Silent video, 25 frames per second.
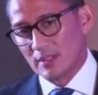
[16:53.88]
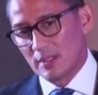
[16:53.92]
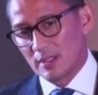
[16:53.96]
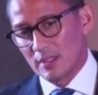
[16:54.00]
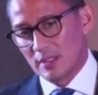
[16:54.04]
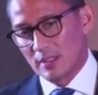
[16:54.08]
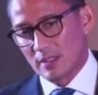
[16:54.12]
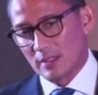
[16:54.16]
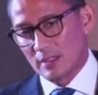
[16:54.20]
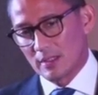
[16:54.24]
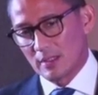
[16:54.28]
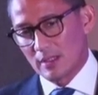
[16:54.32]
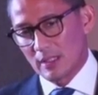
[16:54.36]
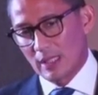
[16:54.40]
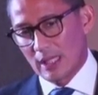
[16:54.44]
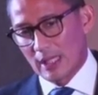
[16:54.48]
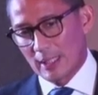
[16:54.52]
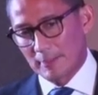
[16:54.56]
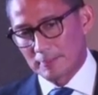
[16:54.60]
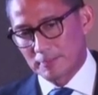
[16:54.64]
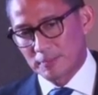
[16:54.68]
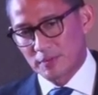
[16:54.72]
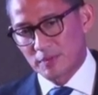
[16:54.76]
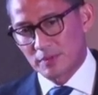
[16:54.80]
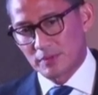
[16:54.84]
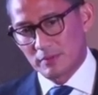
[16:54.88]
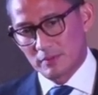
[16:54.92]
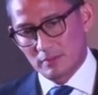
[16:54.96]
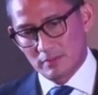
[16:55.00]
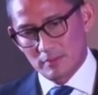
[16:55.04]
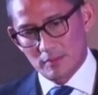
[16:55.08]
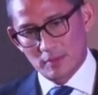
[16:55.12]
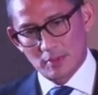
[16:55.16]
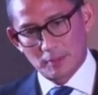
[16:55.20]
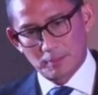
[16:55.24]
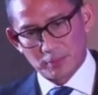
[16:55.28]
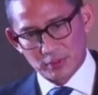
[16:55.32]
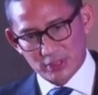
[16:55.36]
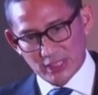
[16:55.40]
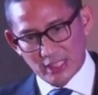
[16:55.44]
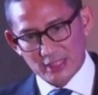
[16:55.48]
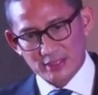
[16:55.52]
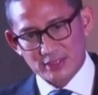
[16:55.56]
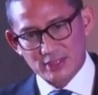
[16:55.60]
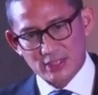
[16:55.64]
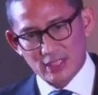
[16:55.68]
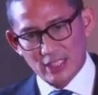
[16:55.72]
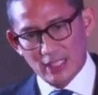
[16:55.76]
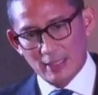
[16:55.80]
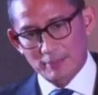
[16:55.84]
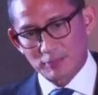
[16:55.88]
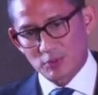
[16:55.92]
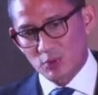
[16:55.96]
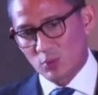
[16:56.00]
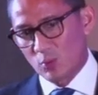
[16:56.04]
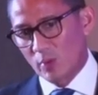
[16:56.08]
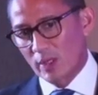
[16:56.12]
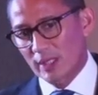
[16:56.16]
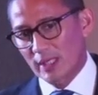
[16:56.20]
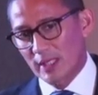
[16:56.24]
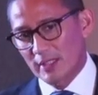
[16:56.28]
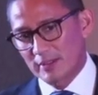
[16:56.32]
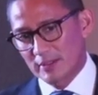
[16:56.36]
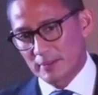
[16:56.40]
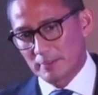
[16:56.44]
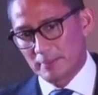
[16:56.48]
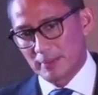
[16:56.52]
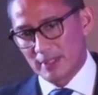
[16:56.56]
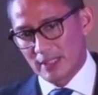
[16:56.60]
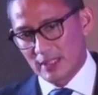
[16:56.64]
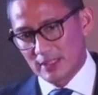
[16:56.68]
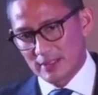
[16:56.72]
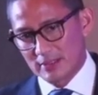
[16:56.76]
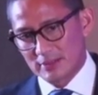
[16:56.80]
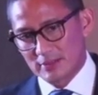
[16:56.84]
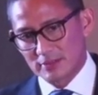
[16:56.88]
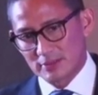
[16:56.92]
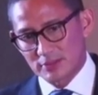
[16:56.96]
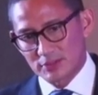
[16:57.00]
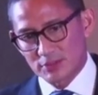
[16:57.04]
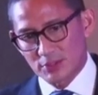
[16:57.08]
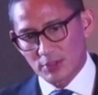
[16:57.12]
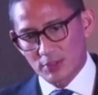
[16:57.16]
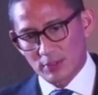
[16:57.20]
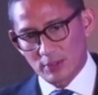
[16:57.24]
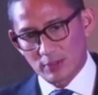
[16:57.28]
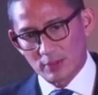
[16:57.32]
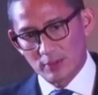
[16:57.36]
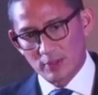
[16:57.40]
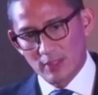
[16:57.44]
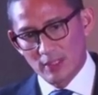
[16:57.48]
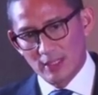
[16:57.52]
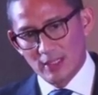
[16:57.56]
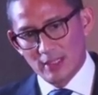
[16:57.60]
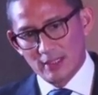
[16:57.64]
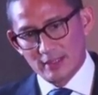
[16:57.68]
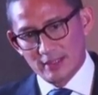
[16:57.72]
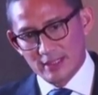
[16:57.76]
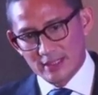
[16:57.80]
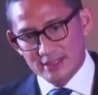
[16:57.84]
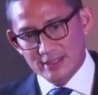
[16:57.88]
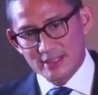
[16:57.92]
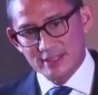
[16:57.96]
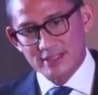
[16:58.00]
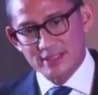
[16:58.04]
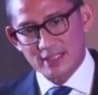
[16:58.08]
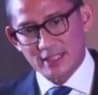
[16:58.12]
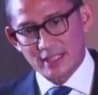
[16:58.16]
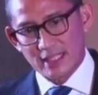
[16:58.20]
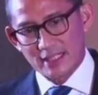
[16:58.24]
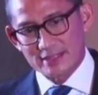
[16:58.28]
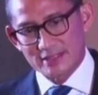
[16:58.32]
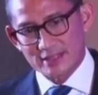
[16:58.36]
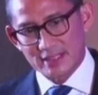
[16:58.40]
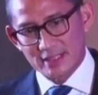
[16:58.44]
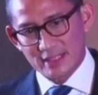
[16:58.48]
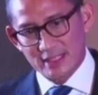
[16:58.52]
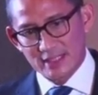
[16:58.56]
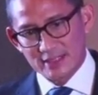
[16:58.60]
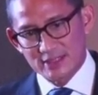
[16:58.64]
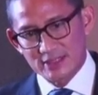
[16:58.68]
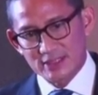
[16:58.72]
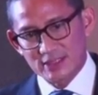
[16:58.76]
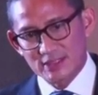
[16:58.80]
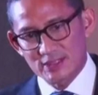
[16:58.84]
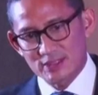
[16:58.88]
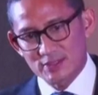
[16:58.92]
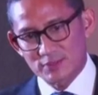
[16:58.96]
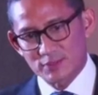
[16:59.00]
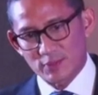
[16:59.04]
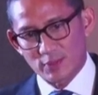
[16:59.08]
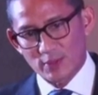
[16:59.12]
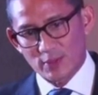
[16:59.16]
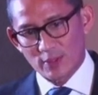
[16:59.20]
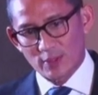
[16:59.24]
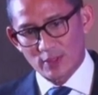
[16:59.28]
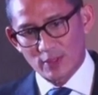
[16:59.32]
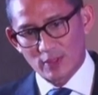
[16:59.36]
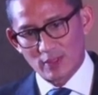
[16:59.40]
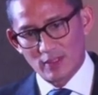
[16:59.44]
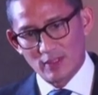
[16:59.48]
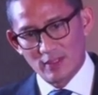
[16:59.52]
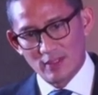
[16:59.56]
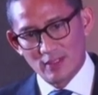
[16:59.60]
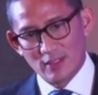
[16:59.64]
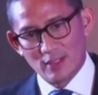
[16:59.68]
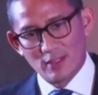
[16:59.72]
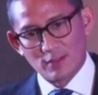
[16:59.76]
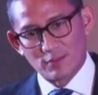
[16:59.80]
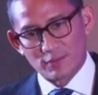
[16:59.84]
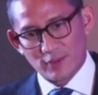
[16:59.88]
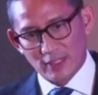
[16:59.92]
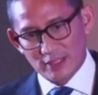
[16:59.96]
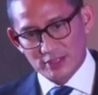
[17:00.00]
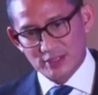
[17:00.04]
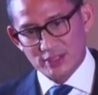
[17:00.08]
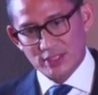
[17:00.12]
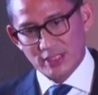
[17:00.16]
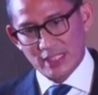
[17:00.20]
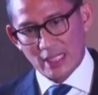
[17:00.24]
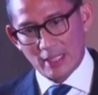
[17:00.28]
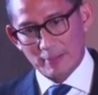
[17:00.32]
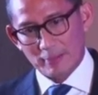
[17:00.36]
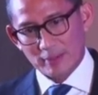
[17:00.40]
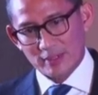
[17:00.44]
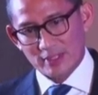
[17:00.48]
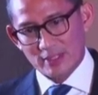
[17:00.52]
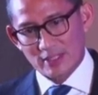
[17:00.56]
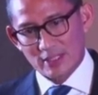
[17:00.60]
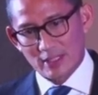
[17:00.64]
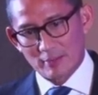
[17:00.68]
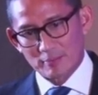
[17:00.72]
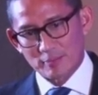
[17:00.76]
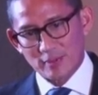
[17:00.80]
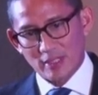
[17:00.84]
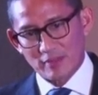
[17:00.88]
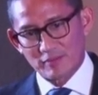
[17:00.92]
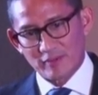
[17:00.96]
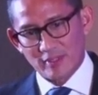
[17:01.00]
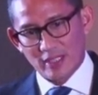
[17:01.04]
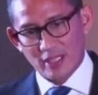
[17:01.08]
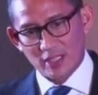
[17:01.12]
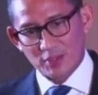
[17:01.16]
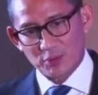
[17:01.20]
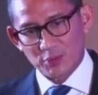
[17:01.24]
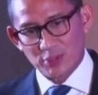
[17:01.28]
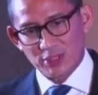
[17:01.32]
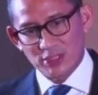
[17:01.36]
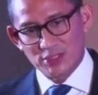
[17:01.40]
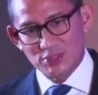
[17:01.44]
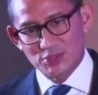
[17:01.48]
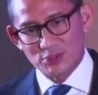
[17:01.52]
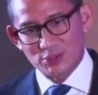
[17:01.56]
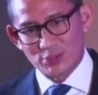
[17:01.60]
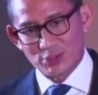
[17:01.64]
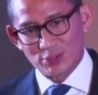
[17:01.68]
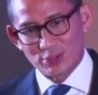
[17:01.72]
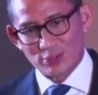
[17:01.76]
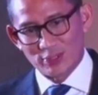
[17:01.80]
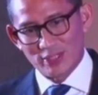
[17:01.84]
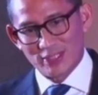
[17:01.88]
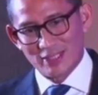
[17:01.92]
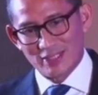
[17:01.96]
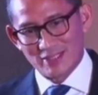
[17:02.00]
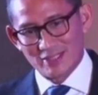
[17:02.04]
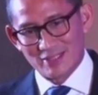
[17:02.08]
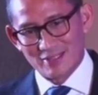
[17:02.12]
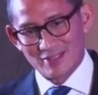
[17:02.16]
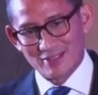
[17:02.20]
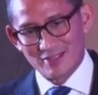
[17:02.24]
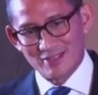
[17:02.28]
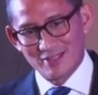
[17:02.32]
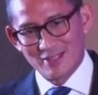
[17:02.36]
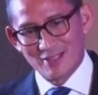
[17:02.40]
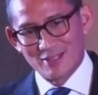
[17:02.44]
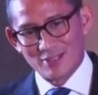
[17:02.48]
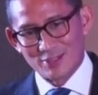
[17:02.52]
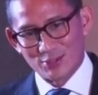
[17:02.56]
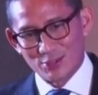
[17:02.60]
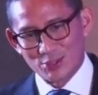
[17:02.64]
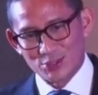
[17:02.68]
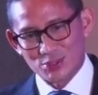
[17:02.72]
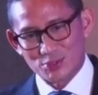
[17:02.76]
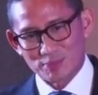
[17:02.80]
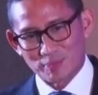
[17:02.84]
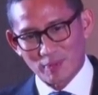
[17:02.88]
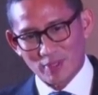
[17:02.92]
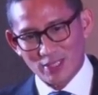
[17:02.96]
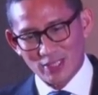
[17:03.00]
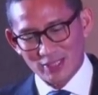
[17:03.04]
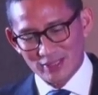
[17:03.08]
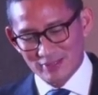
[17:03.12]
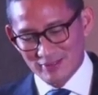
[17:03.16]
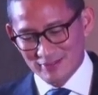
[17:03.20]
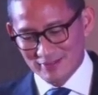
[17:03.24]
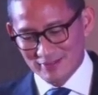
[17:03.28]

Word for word: uh, up potential up to 100 billion. So this is the destinations for venture capital and private equity, so you're in a good spot.